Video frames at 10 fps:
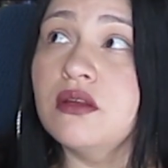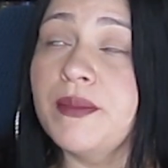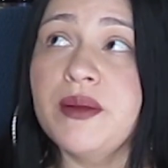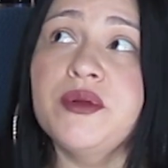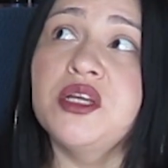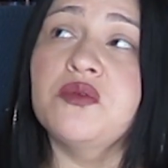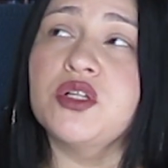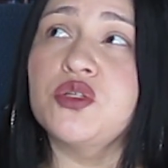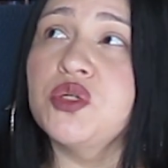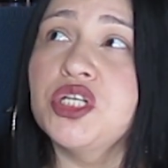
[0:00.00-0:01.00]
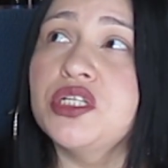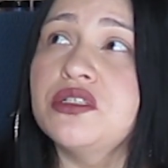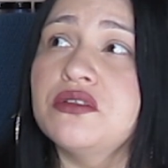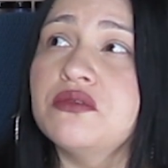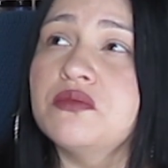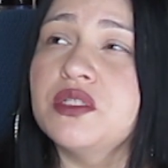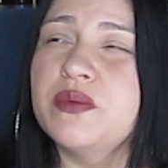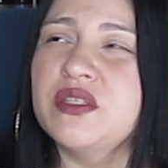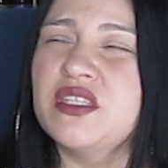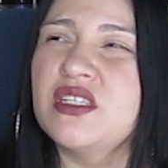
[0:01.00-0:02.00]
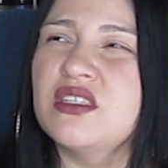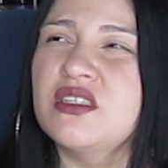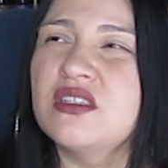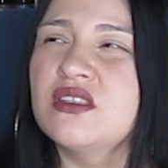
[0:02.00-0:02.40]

maybe 2 years since